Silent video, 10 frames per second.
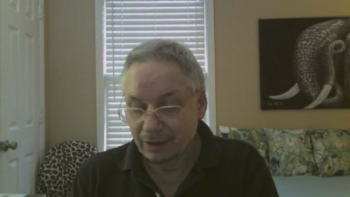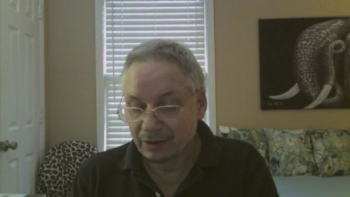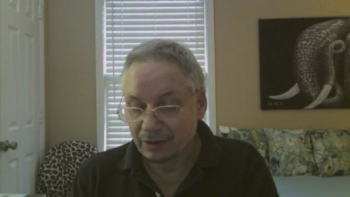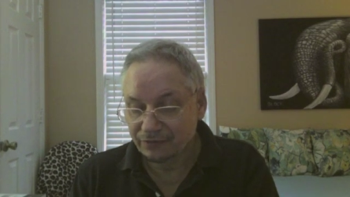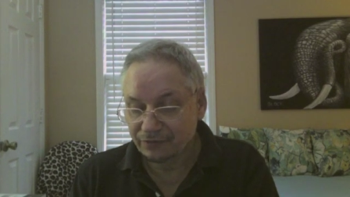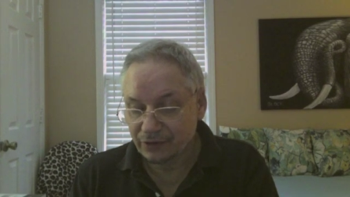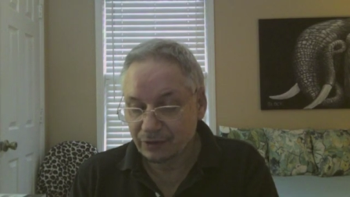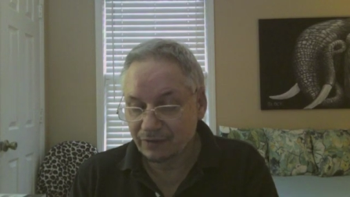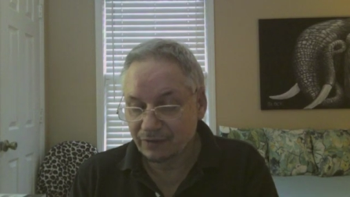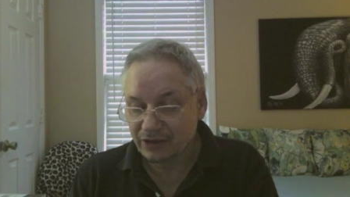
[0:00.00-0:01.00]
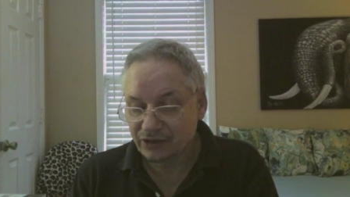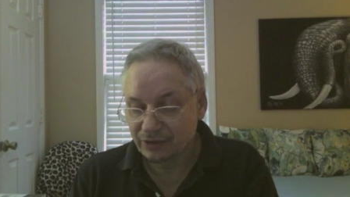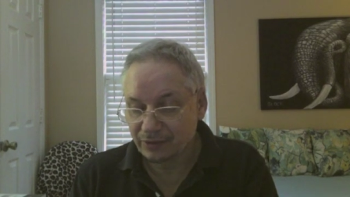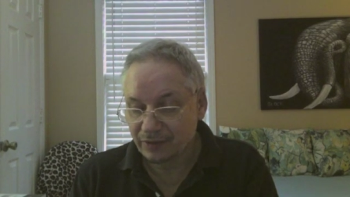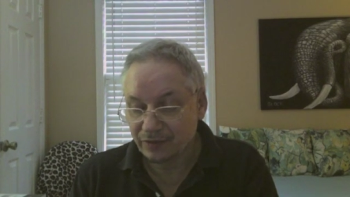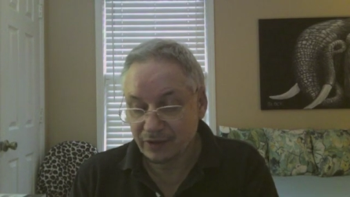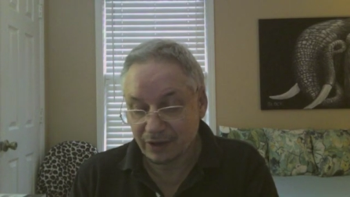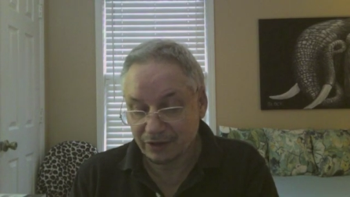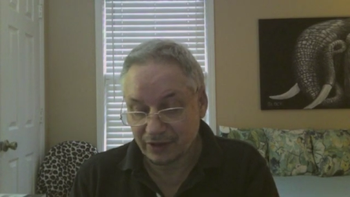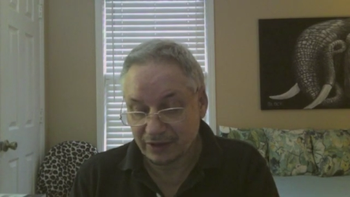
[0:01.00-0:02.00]
Few have actually read the
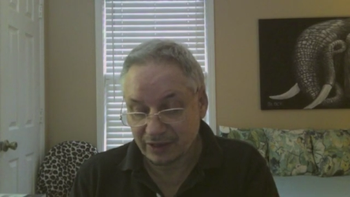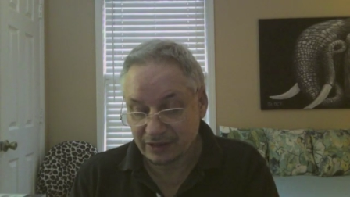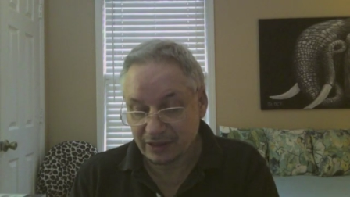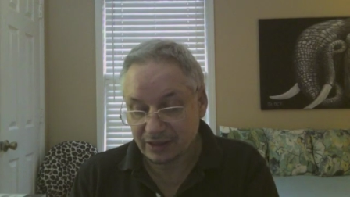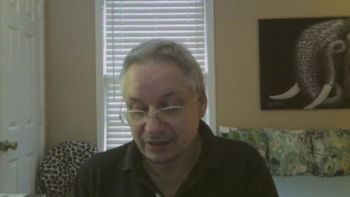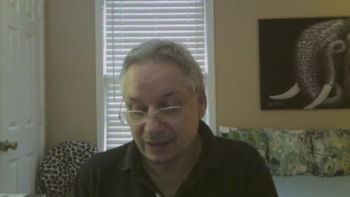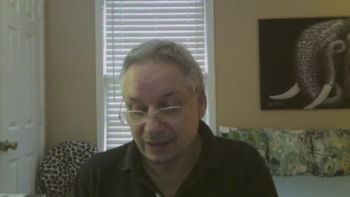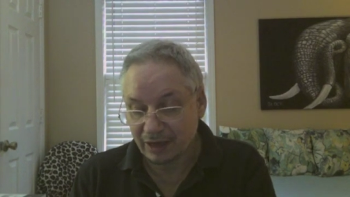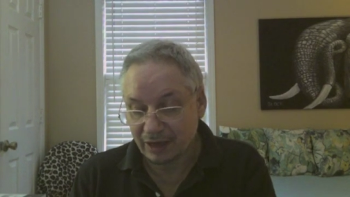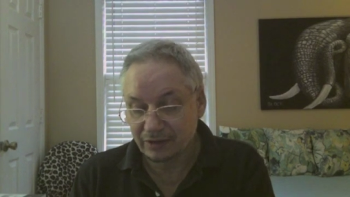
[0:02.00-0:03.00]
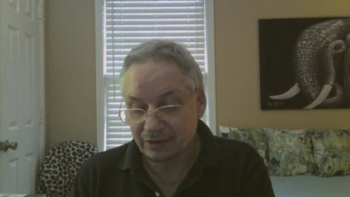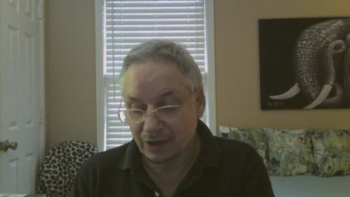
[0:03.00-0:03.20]
authentic 1611